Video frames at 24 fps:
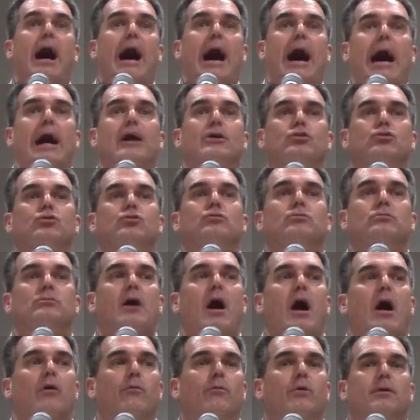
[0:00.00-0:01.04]
I do
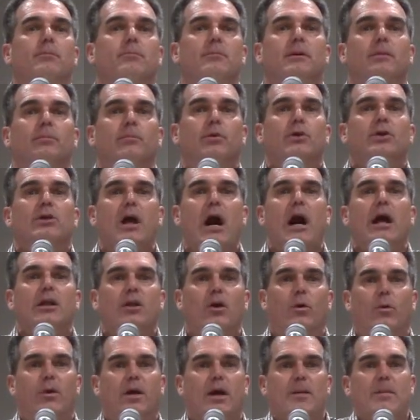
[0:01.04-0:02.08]
not remember not
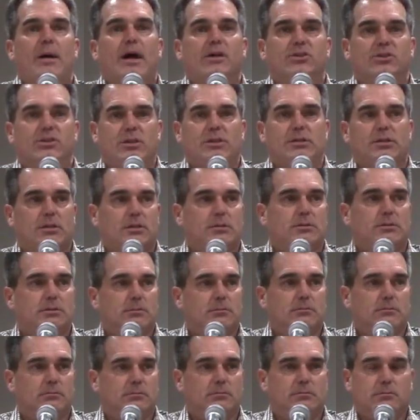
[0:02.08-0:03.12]
knowing about
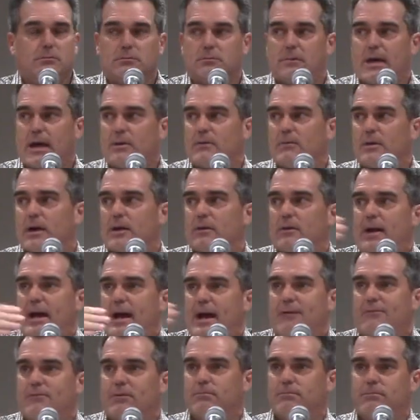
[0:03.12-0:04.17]
Jesus. I
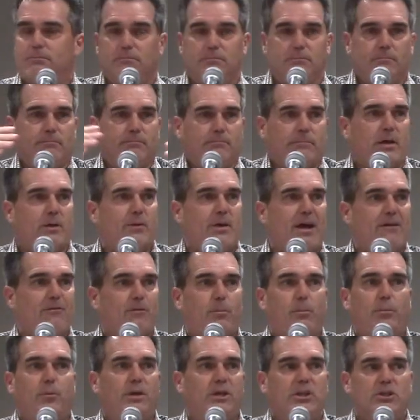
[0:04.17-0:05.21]
don't have
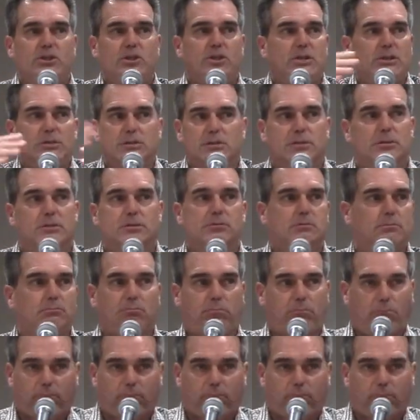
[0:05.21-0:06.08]
a pre-Jesus